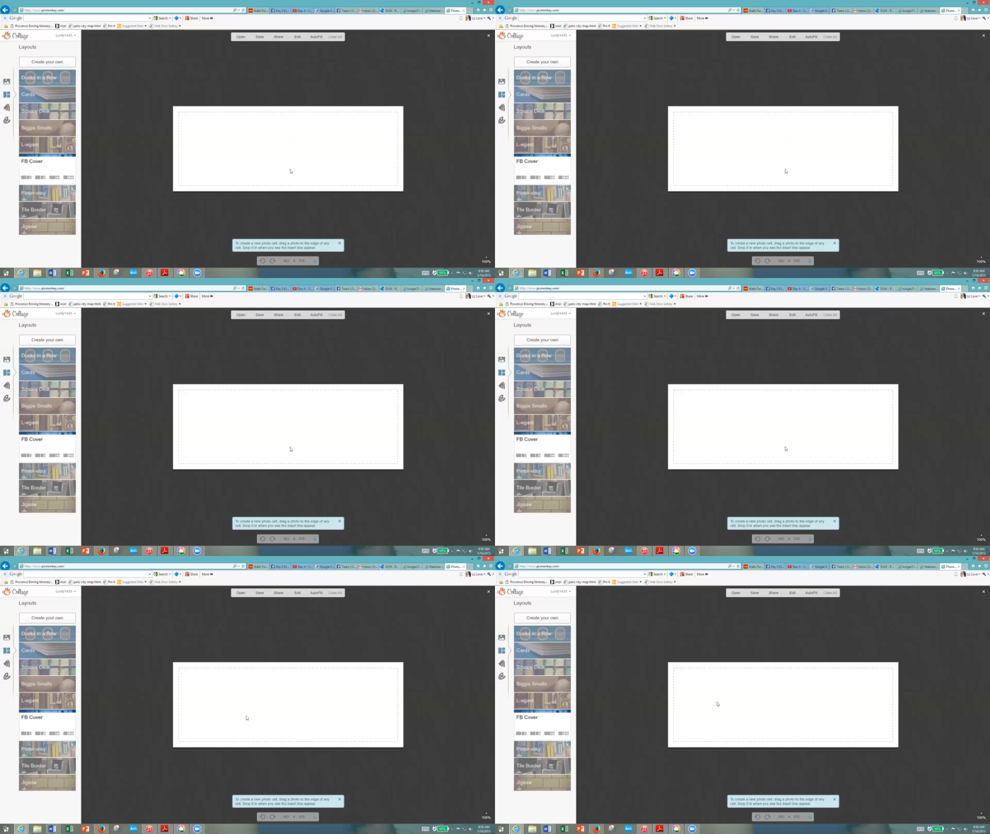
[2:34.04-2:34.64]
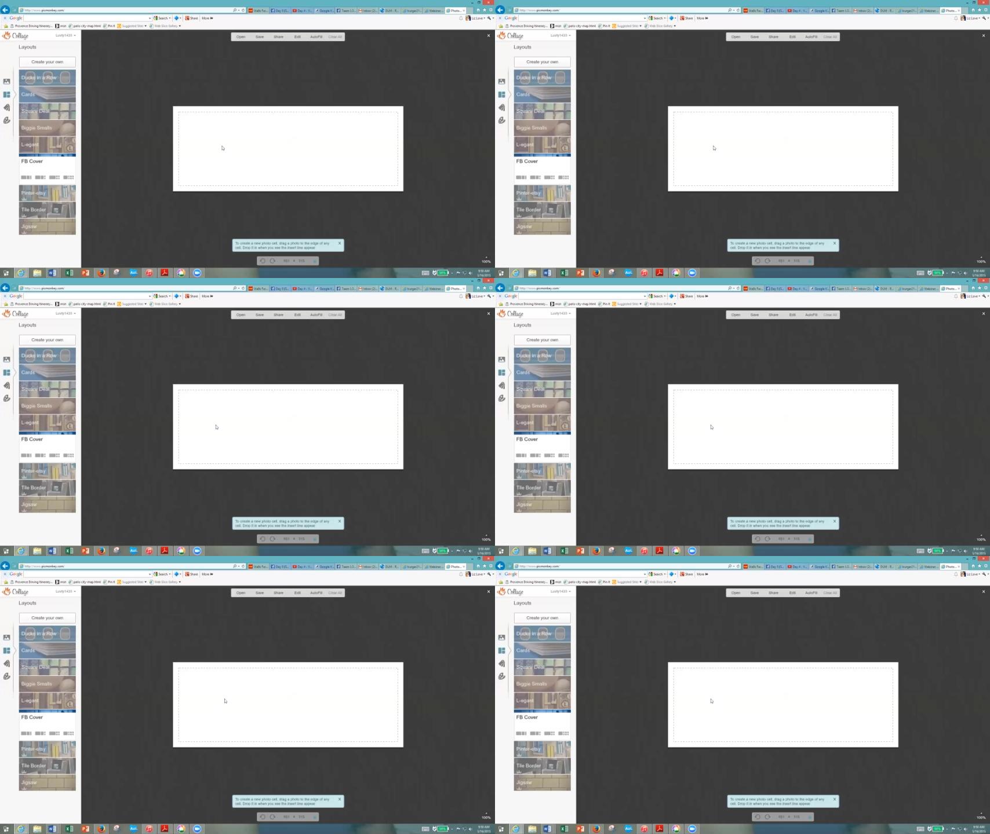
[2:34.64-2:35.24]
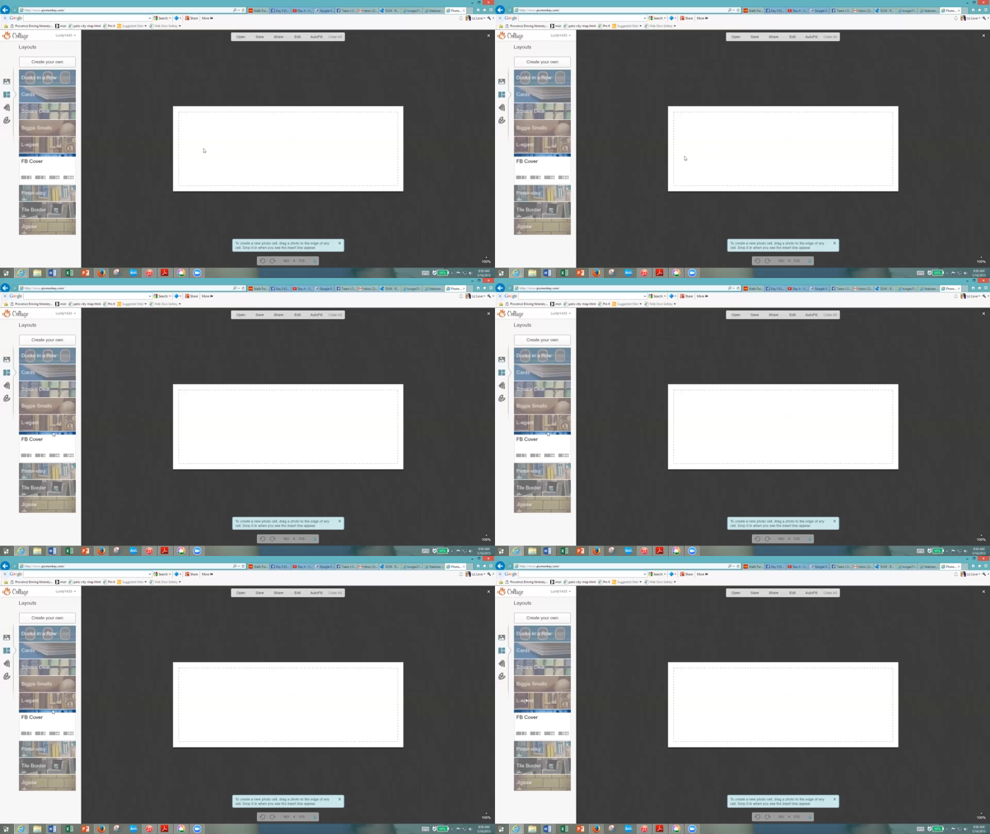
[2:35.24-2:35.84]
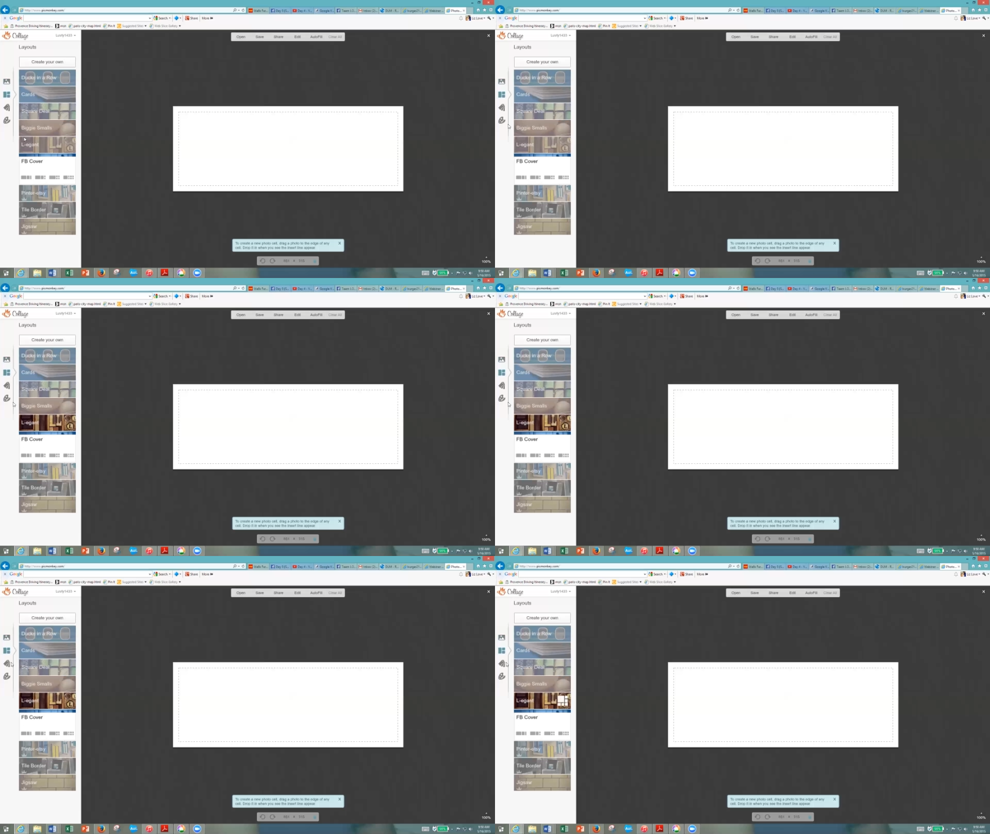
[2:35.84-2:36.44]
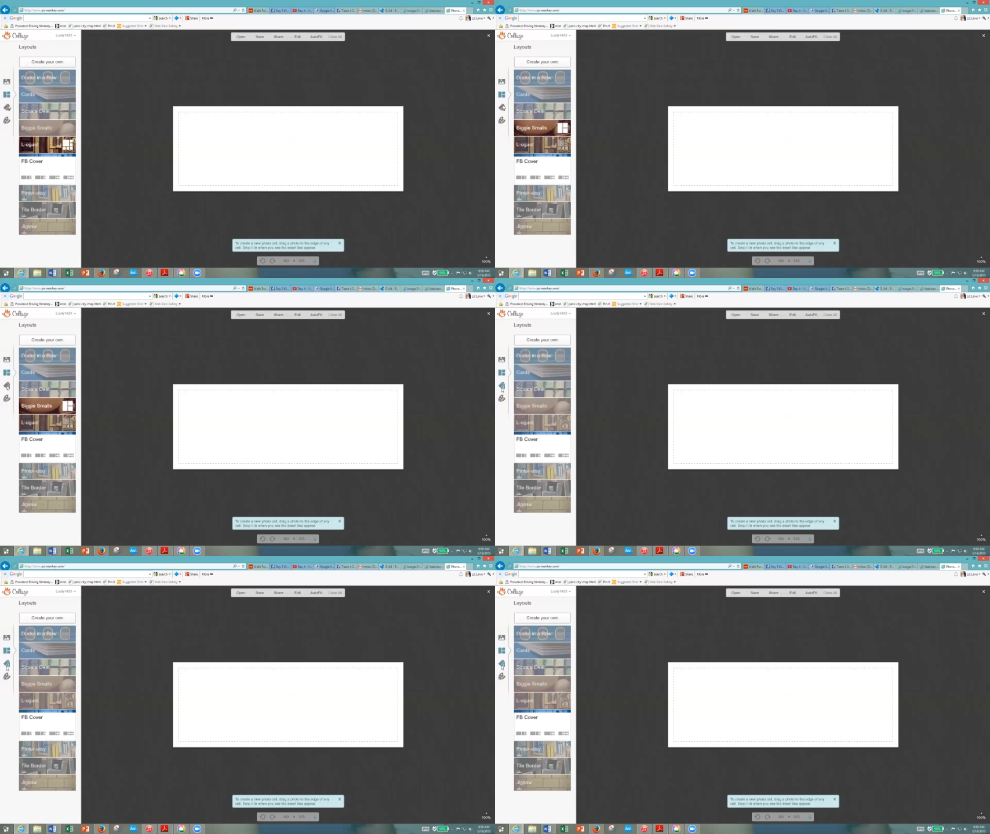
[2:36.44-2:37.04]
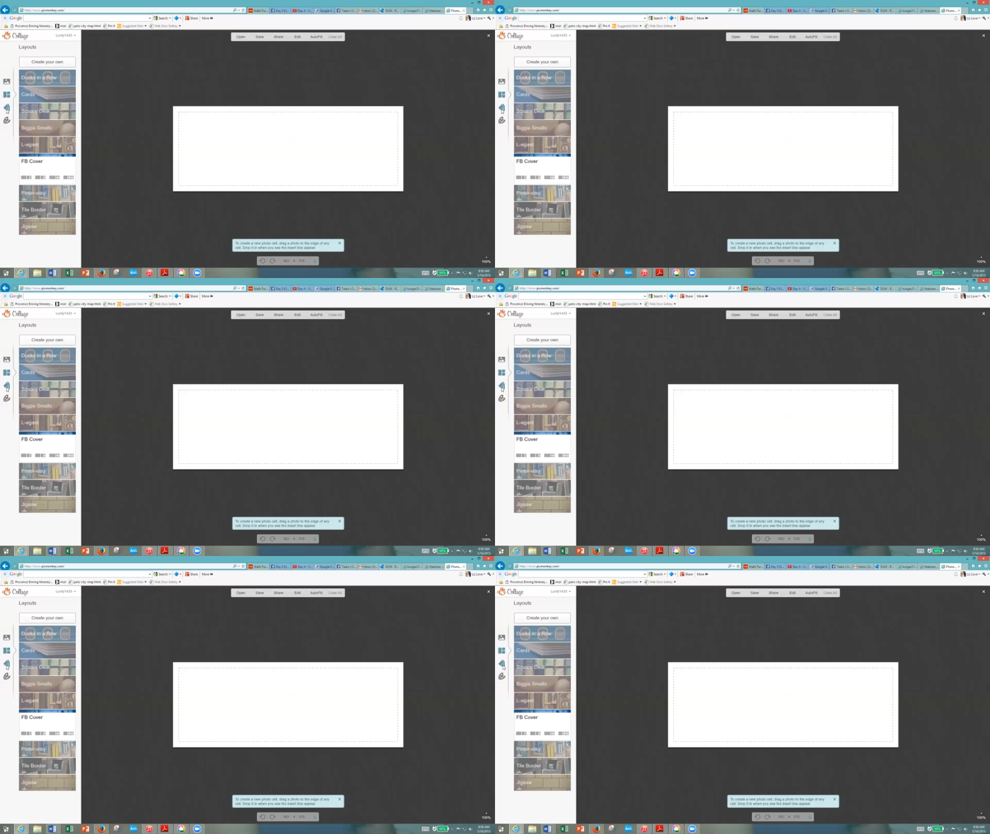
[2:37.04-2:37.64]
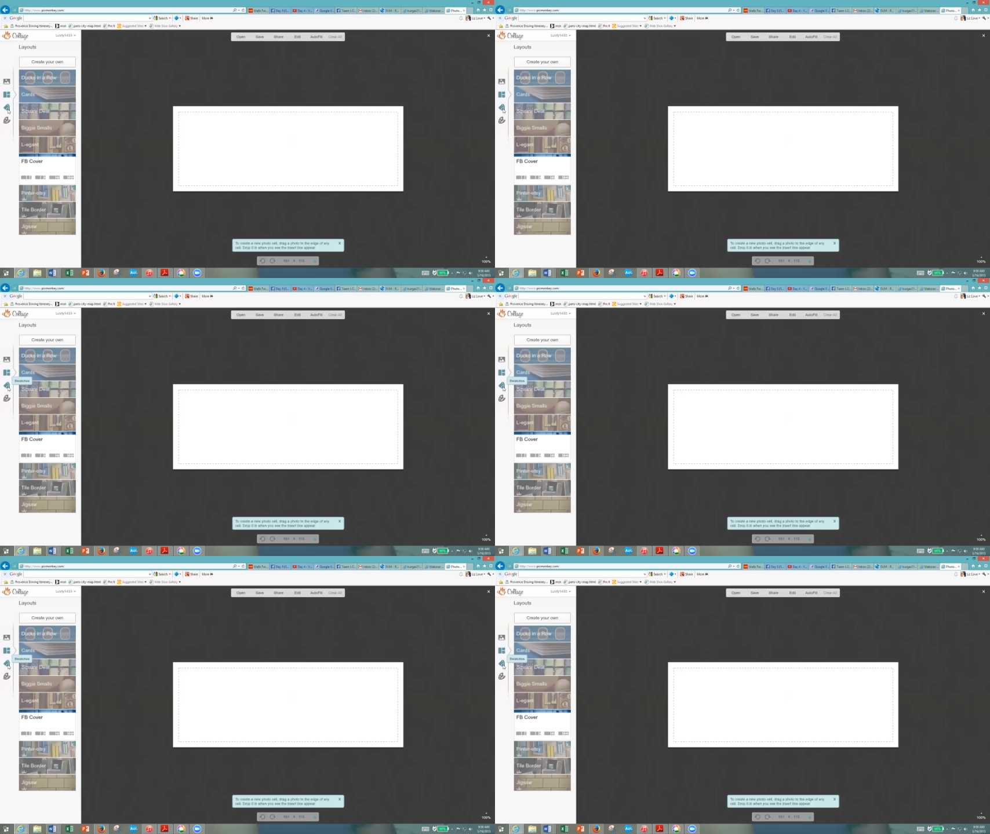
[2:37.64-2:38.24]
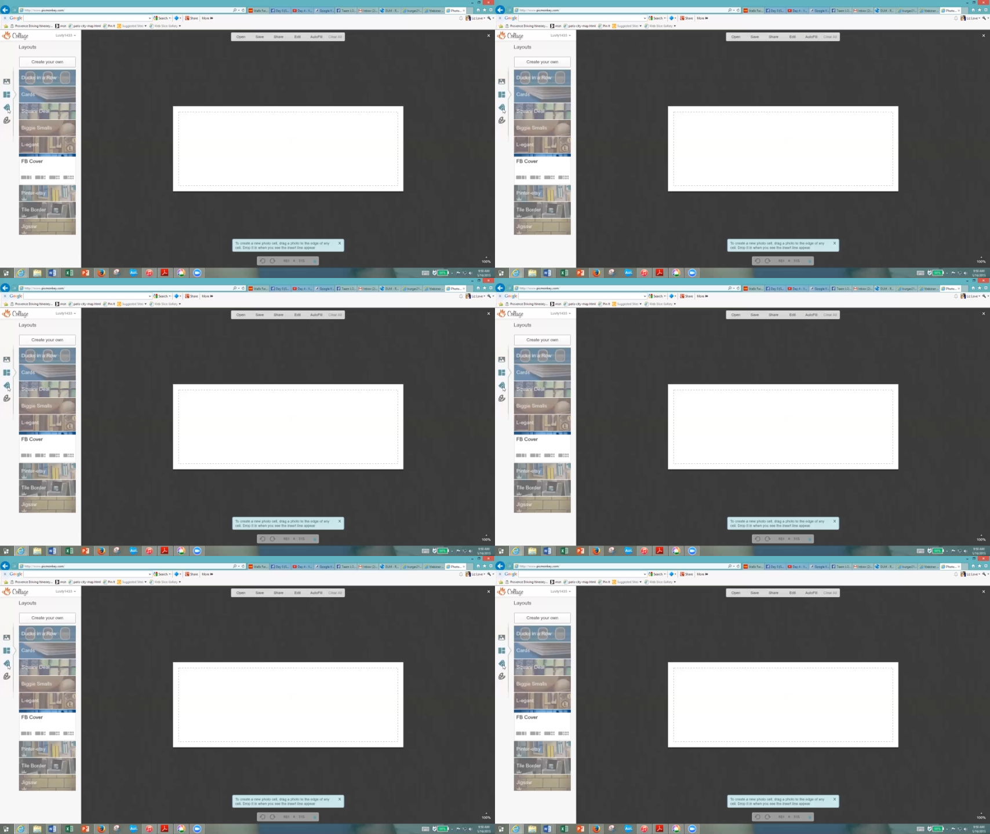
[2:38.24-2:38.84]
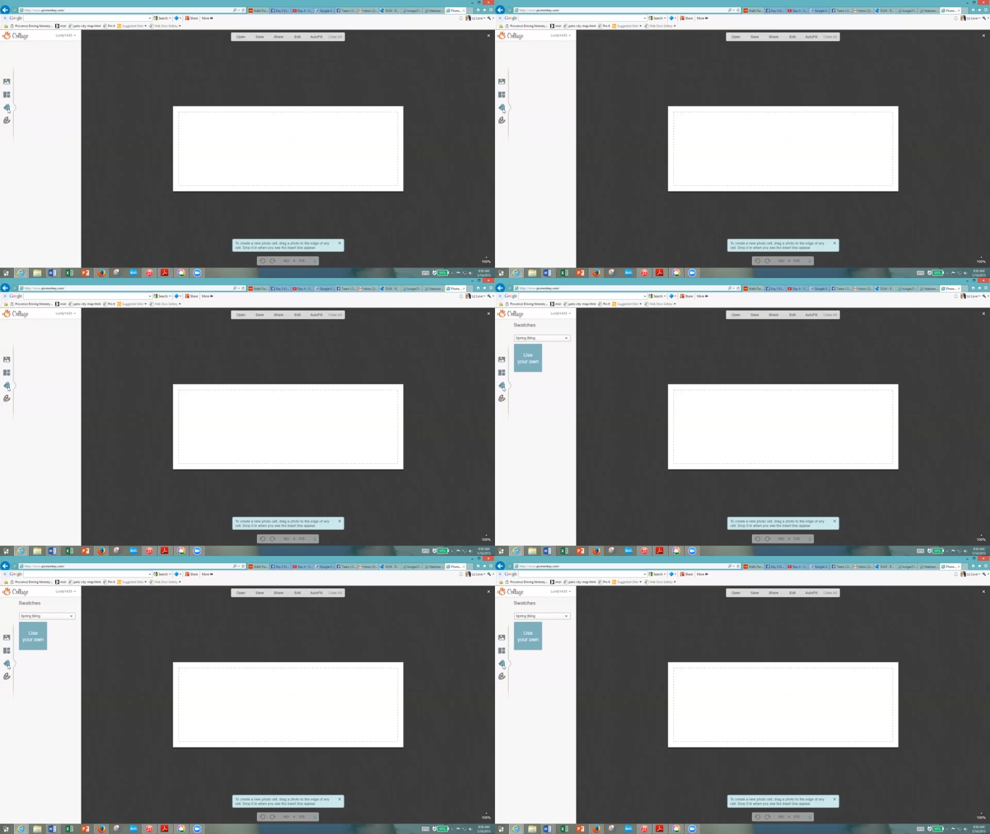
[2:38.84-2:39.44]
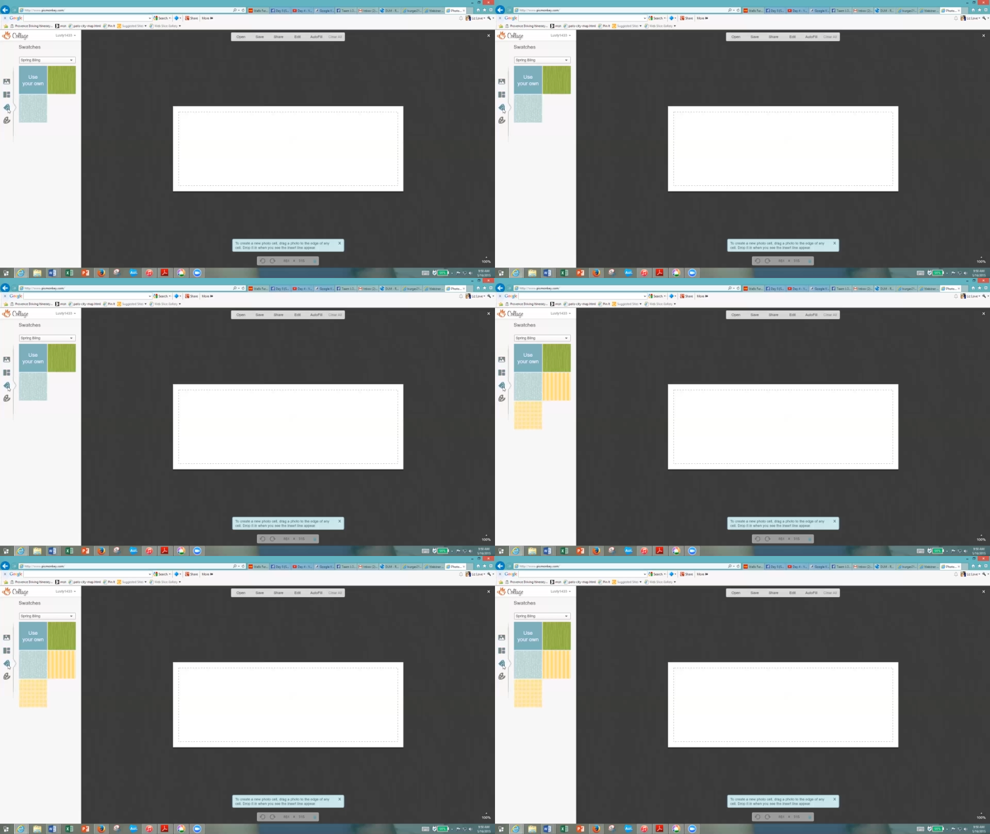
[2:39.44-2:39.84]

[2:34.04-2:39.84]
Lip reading: Nobody's mouth can be seen.